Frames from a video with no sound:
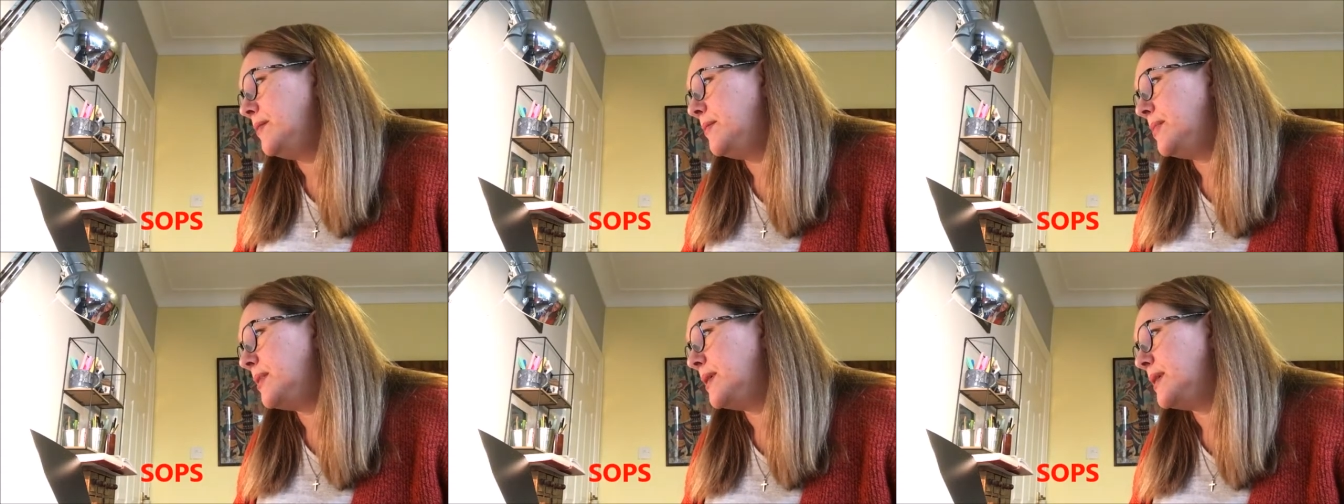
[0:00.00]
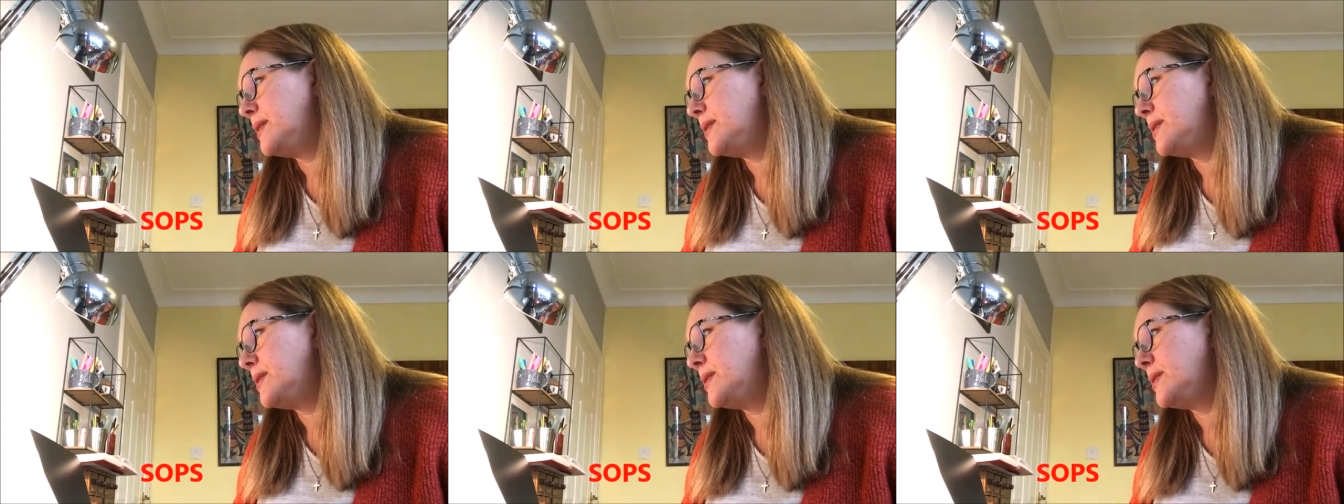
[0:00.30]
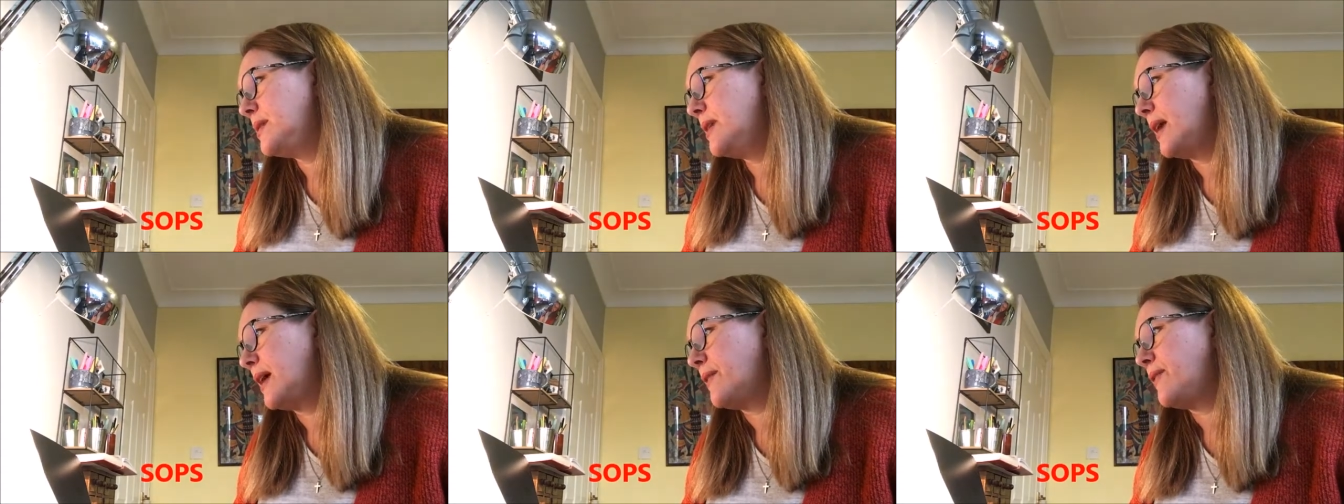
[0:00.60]
but
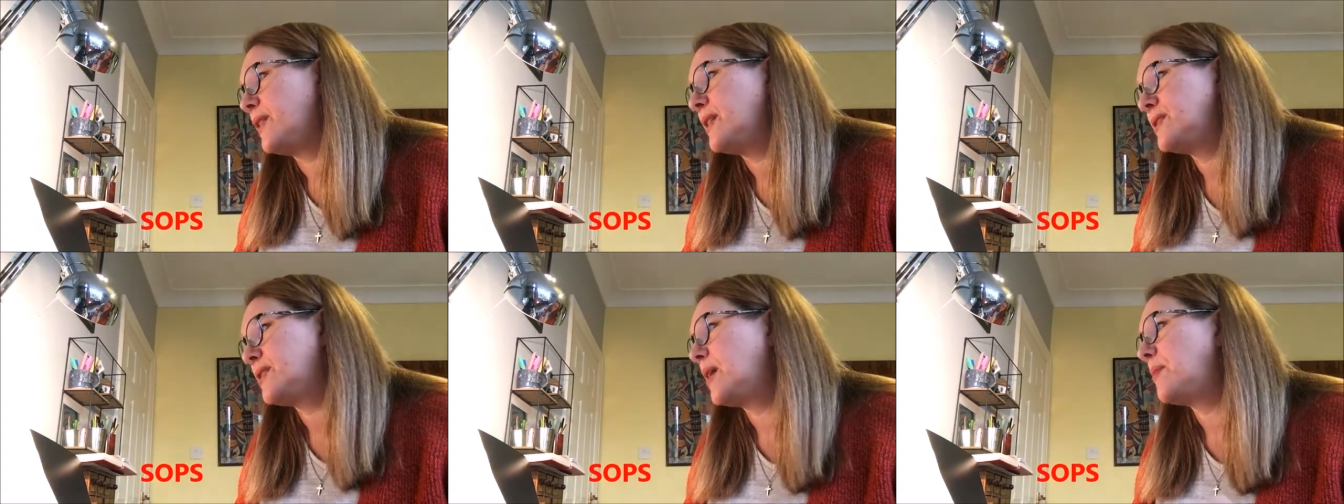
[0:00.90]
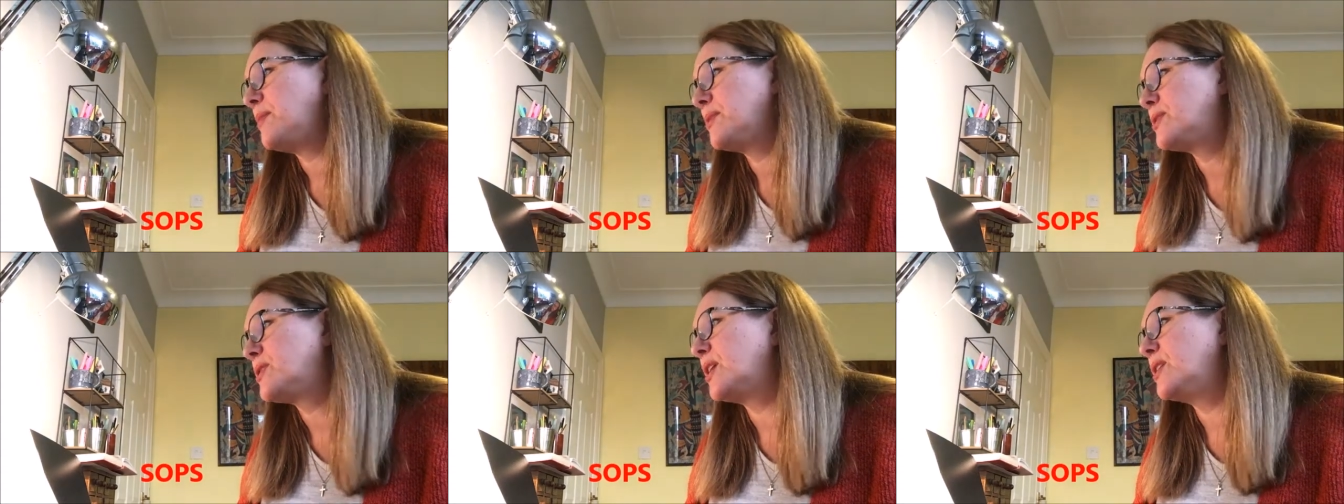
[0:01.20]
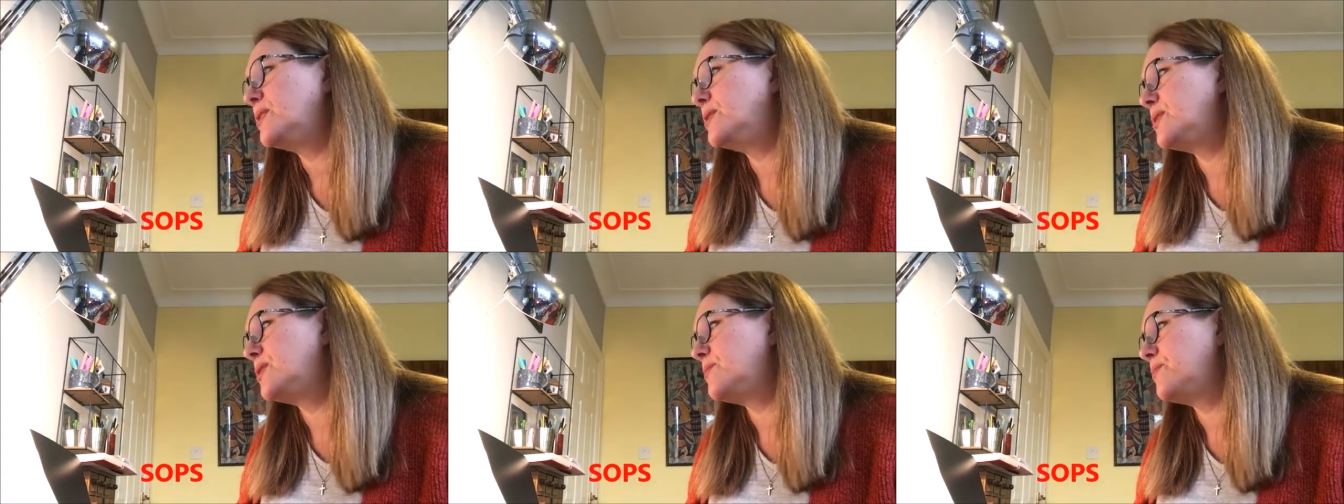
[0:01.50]
like for example,
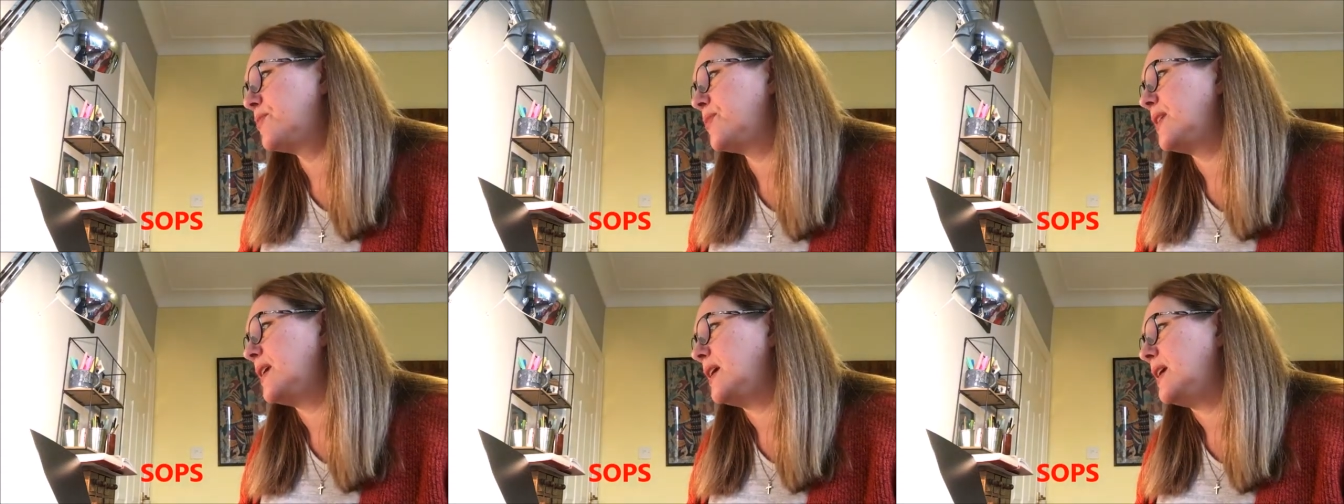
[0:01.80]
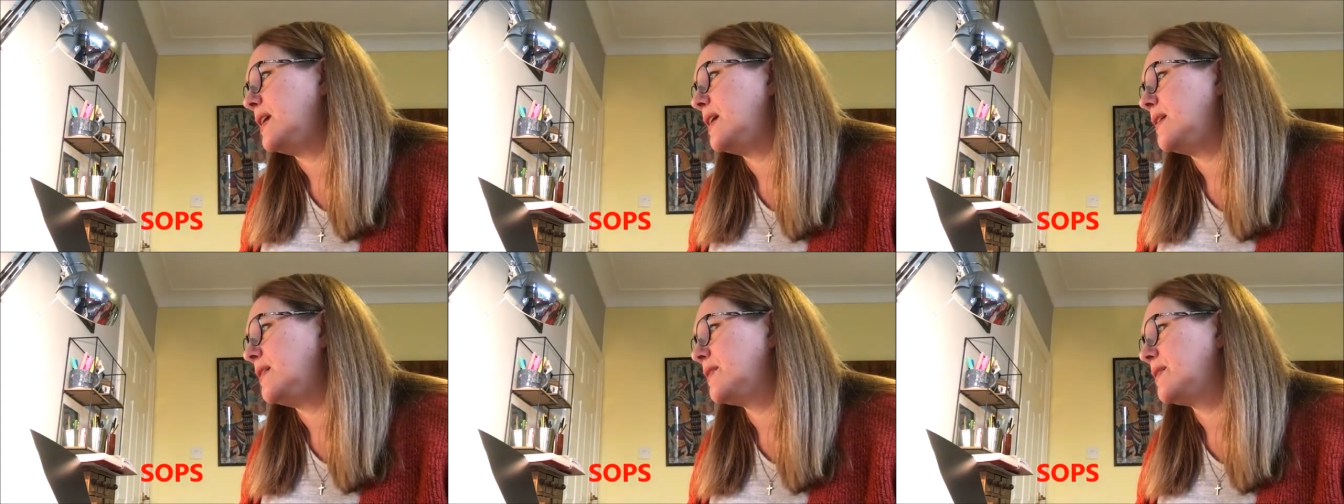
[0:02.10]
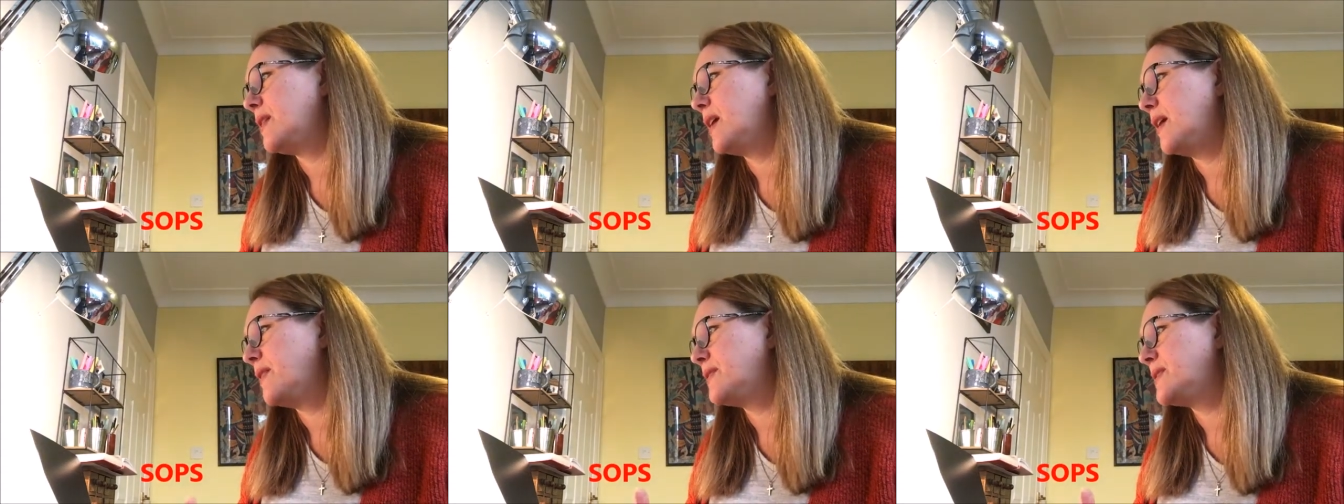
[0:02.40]
don't breathe
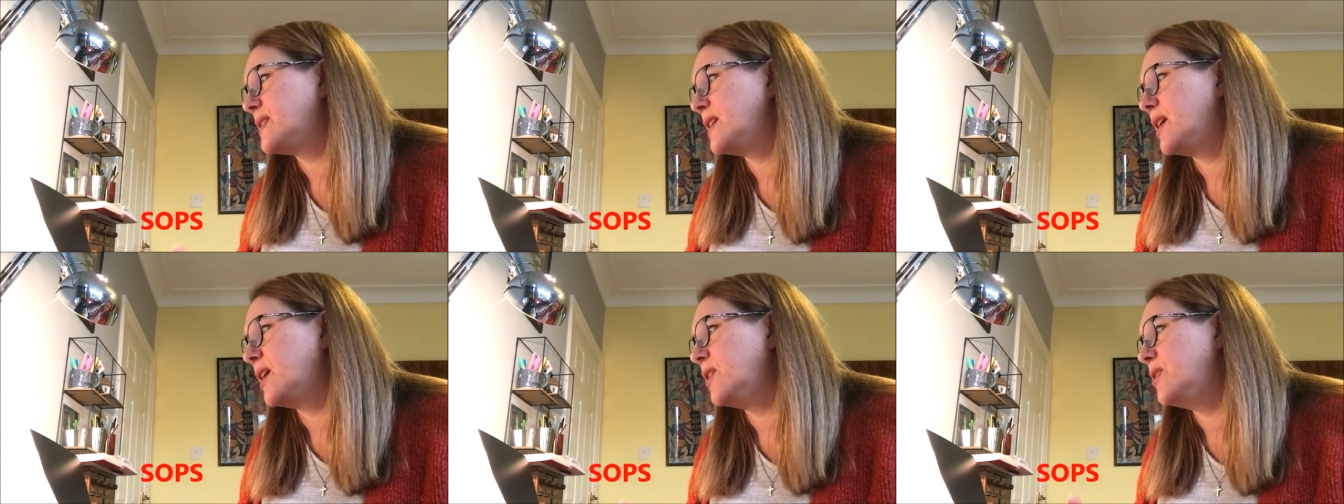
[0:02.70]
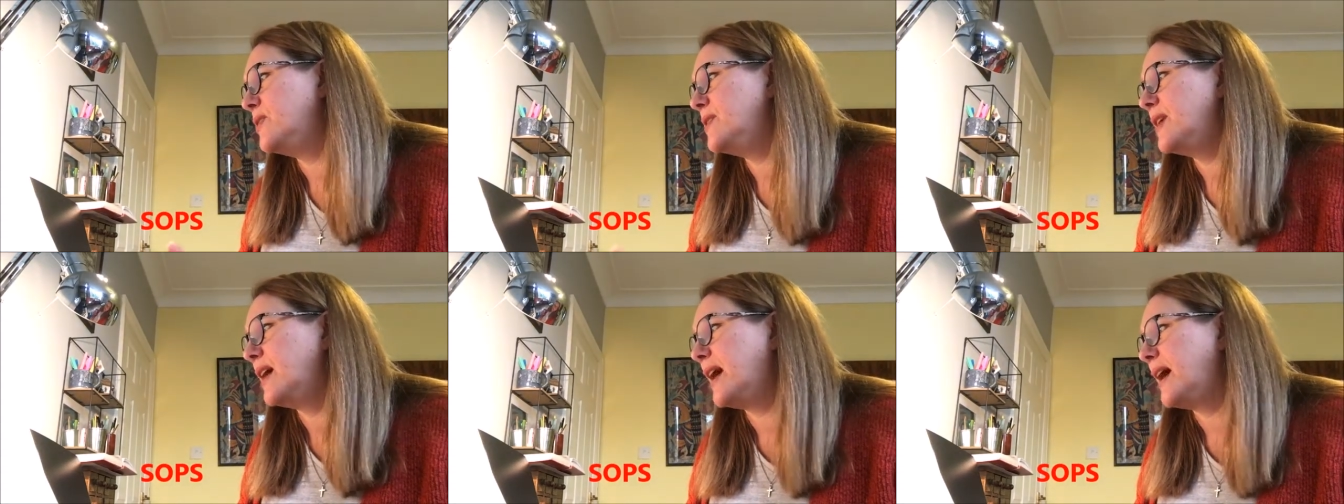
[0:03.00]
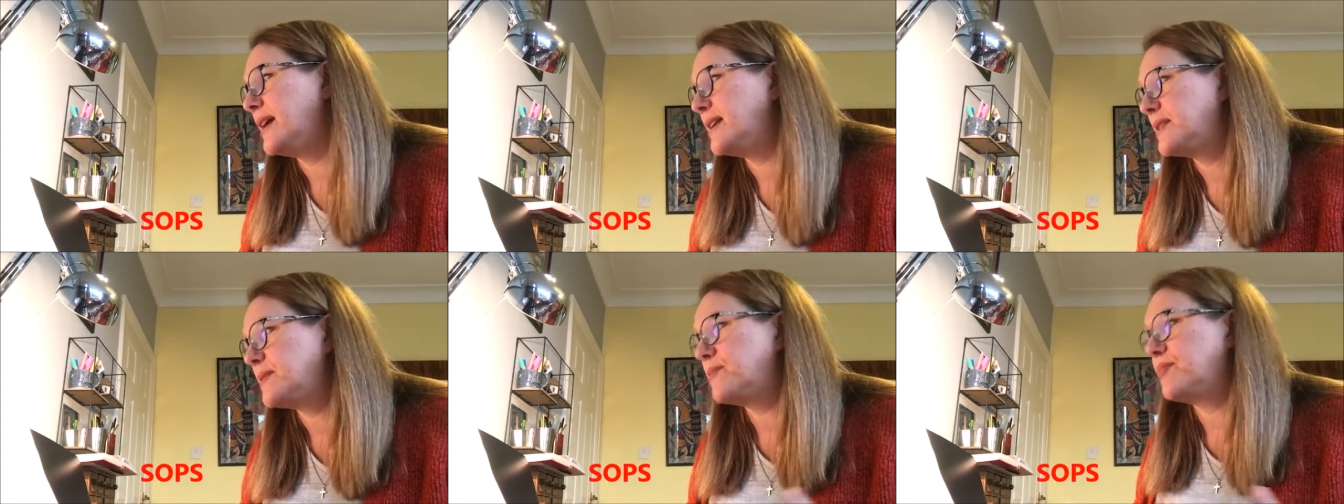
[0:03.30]
after "Oh
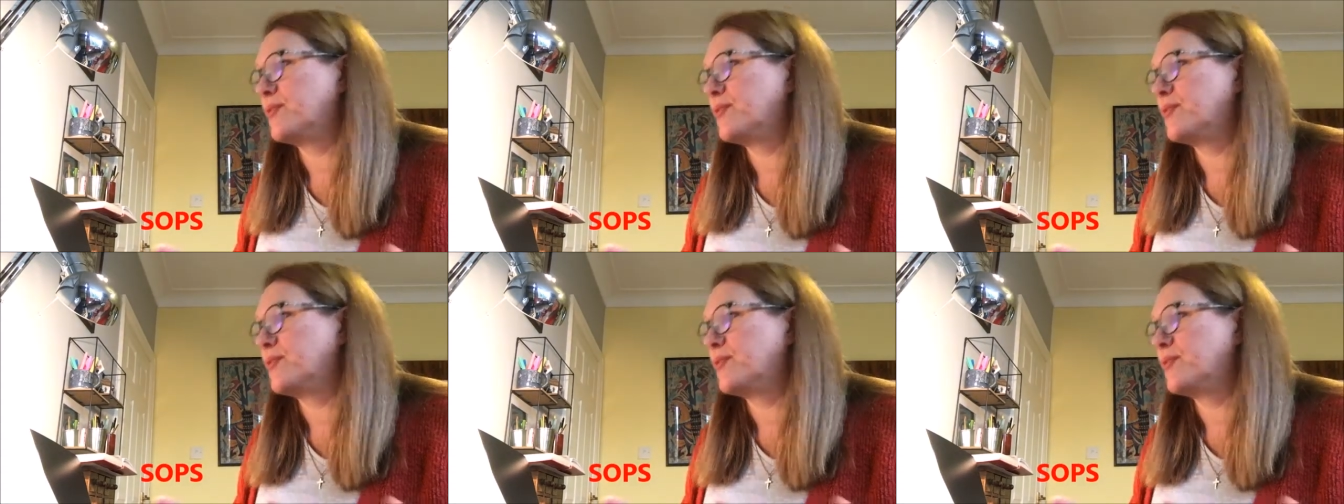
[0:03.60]
night,